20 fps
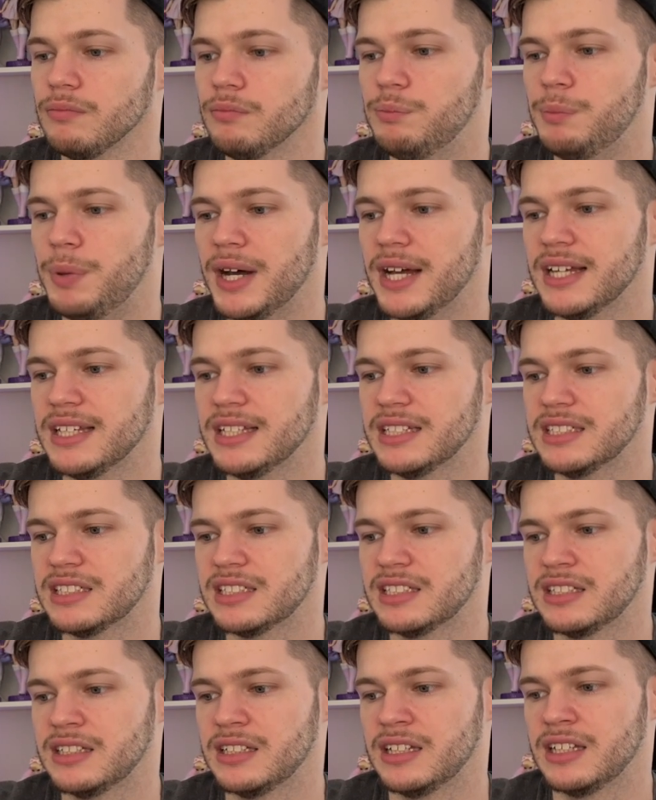But
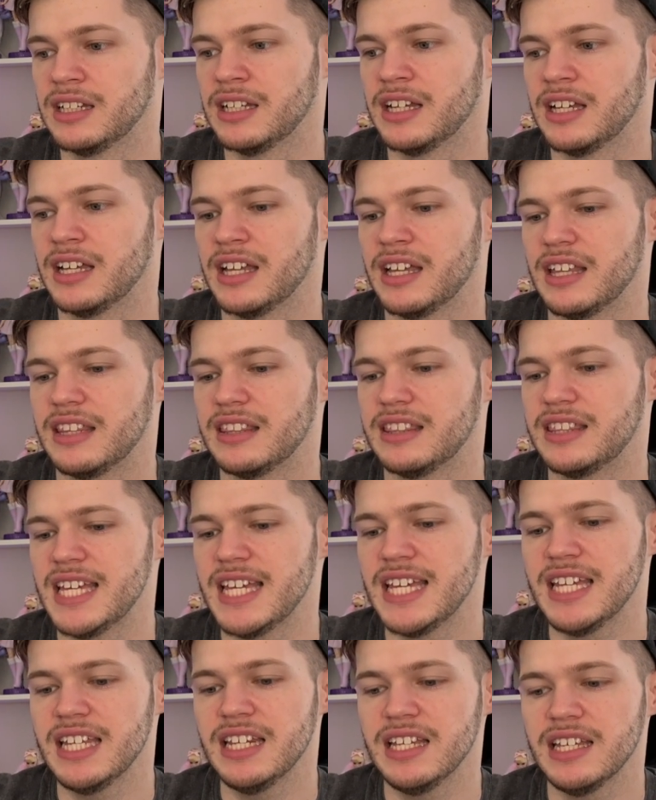
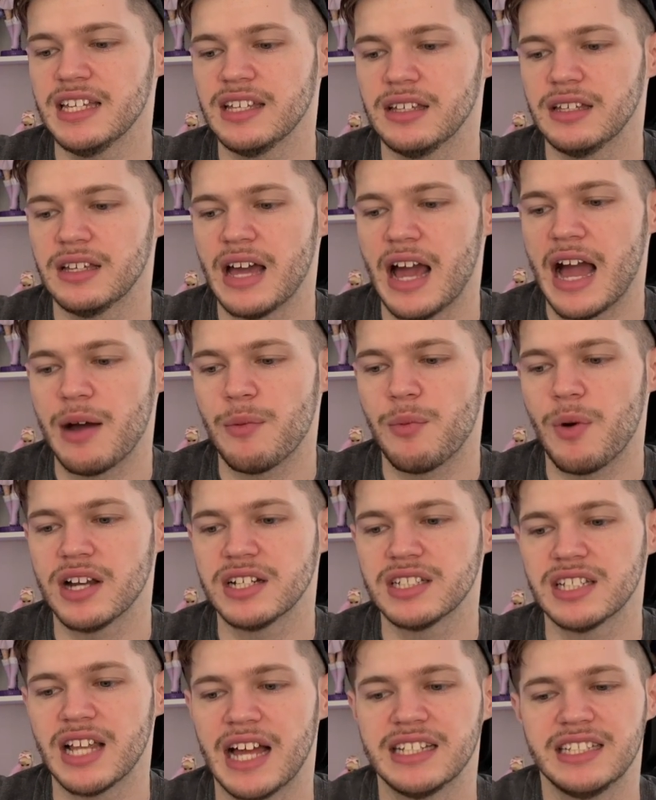then
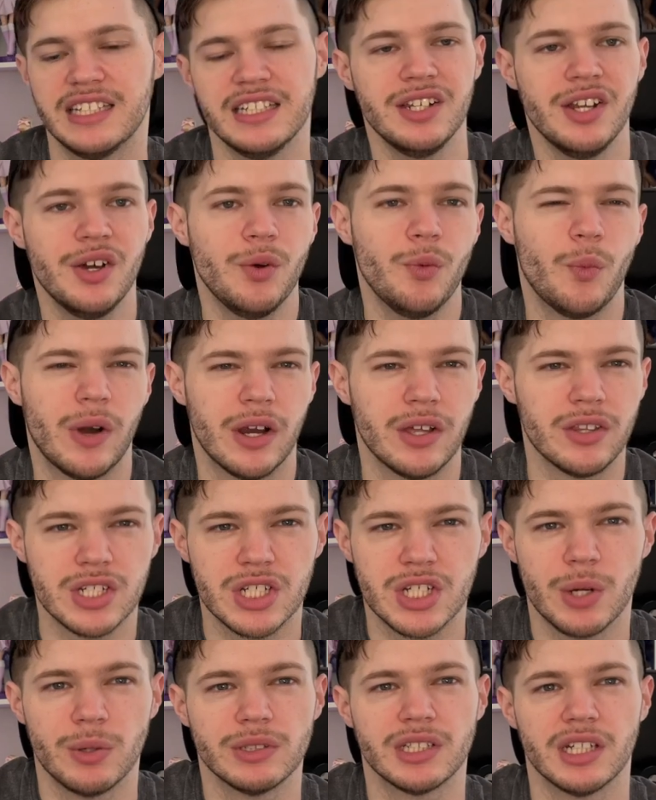I didn't know where the
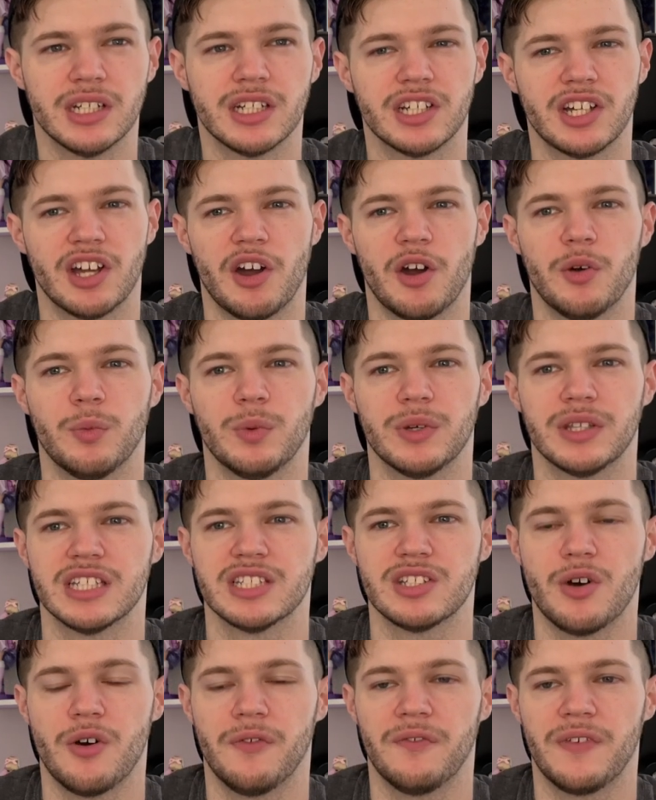show was going to go with this
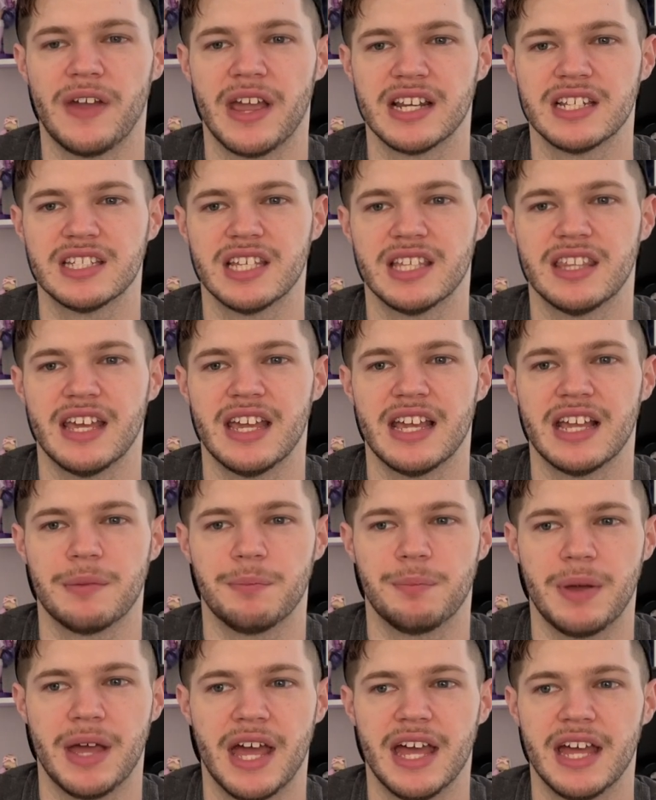whole fantasy thing
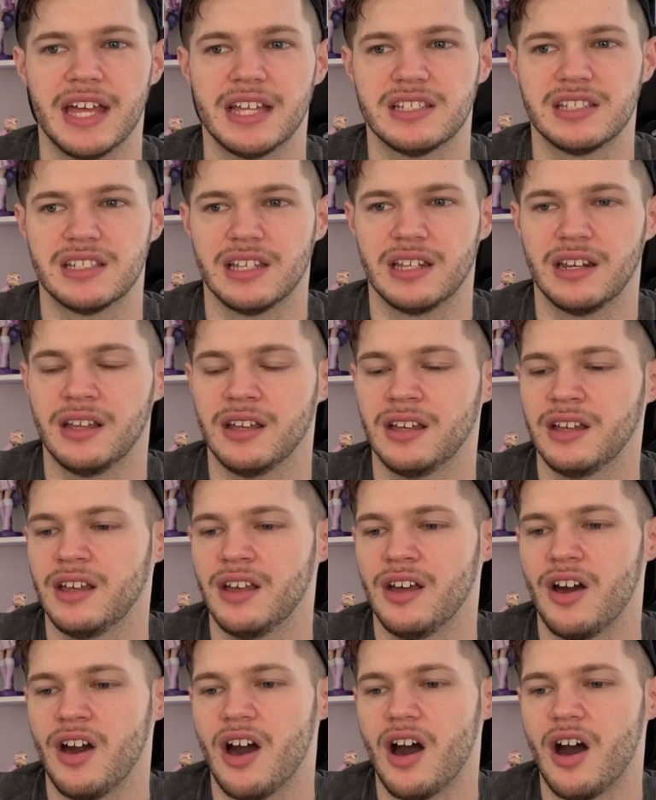and pets and
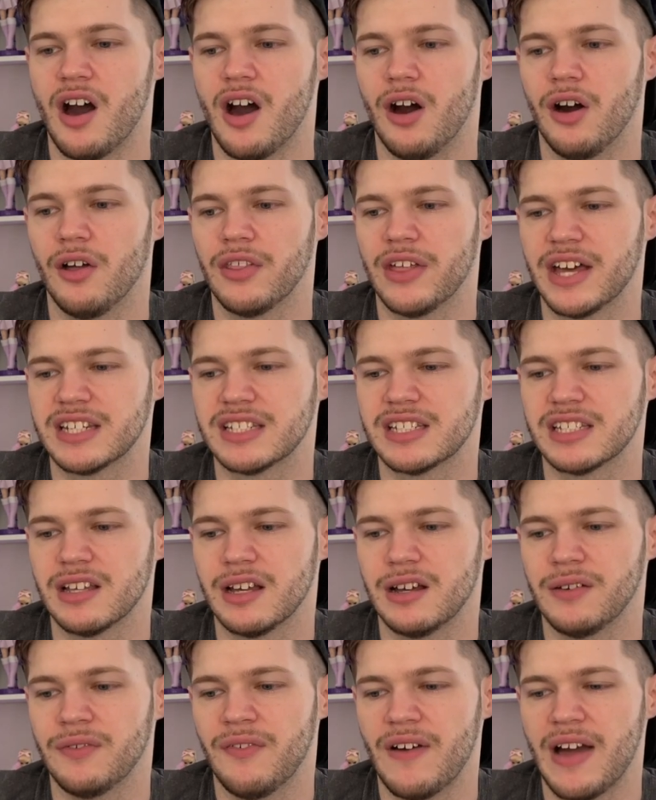all that
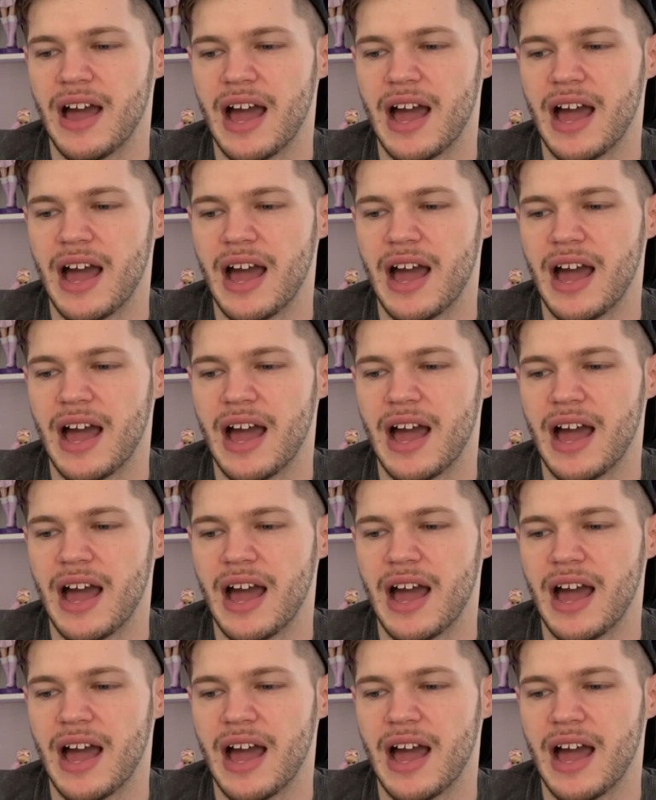stuff.